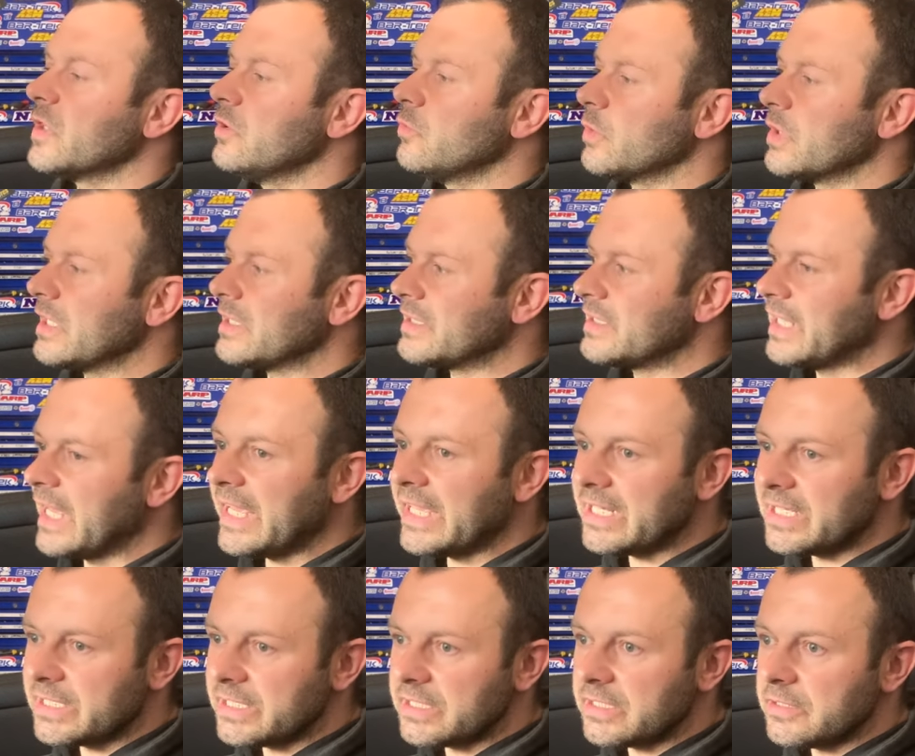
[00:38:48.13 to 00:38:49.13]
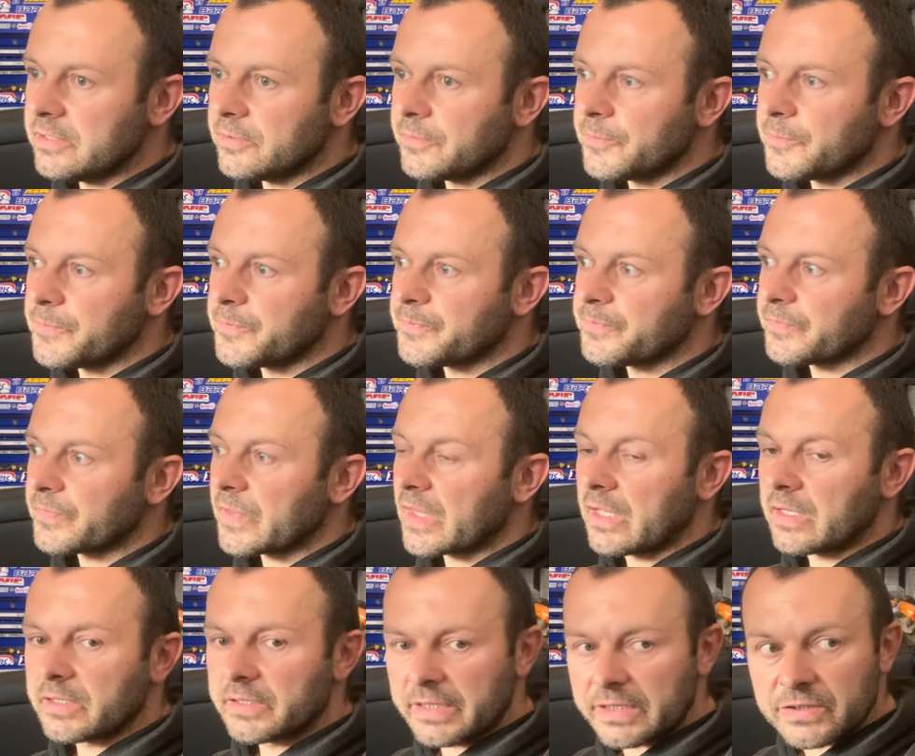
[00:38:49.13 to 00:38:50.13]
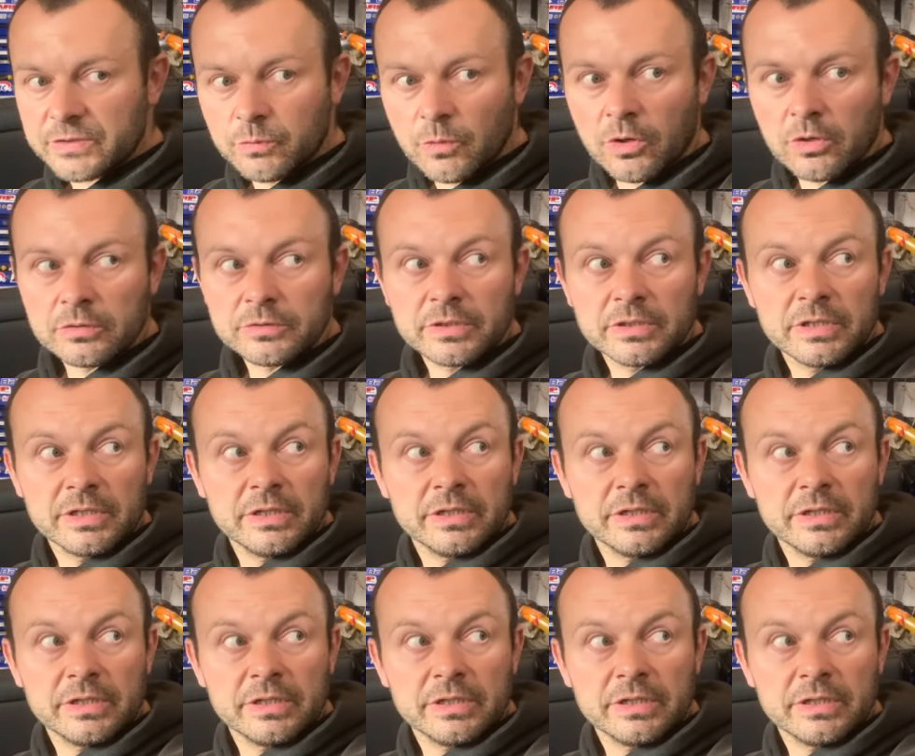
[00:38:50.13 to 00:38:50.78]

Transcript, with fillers: You want a daily, guess what?